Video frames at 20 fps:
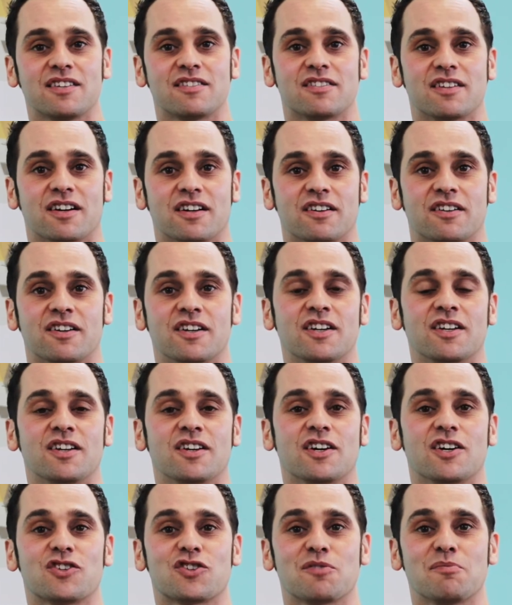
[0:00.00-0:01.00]
He's done
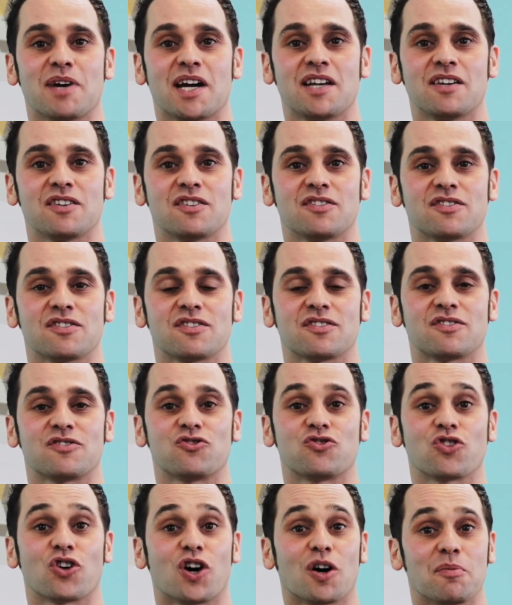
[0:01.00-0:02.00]
a tremendous
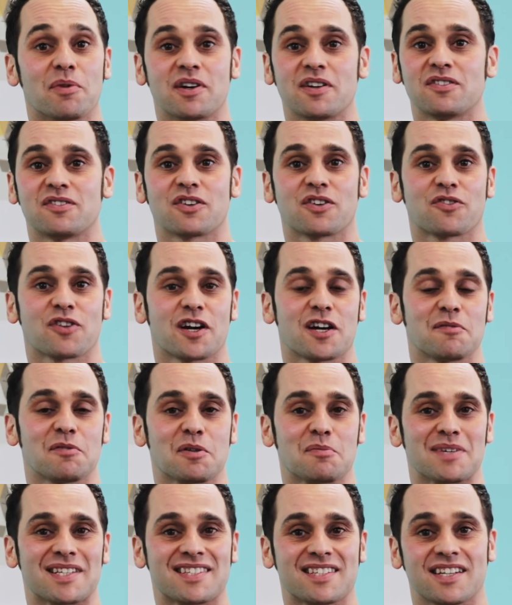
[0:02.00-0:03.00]
job and he's
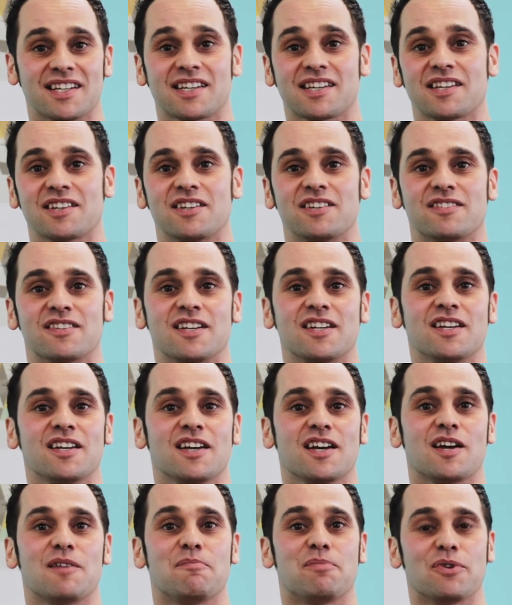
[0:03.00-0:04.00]
incredibly meticulous
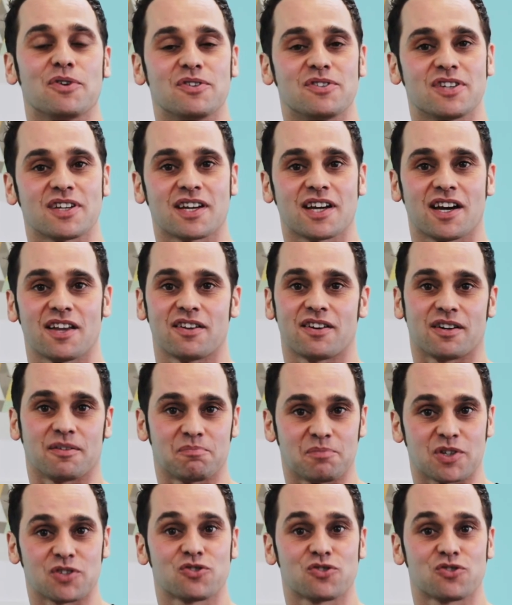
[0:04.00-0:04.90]
in putting together a,